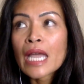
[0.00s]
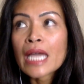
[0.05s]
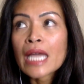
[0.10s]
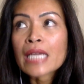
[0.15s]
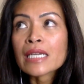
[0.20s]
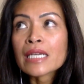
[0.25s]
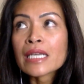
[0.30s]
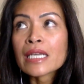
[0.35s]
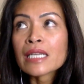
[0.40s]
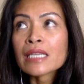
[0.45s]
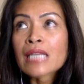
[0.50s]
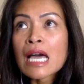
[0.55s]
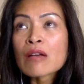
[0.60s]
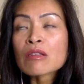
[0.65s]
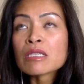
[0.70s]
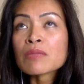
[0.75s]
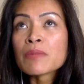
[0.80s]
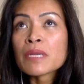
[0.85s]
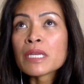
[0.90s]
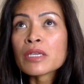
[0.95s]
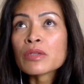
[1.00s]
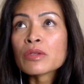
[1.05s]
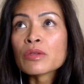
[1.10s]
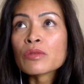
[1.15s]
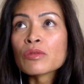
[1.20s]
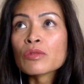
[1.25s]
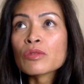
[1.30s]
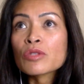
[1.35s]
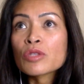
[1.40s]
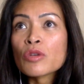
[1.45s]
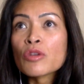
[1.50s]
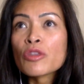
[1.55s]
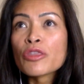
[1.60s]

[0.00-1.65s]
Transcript: and it allows me to do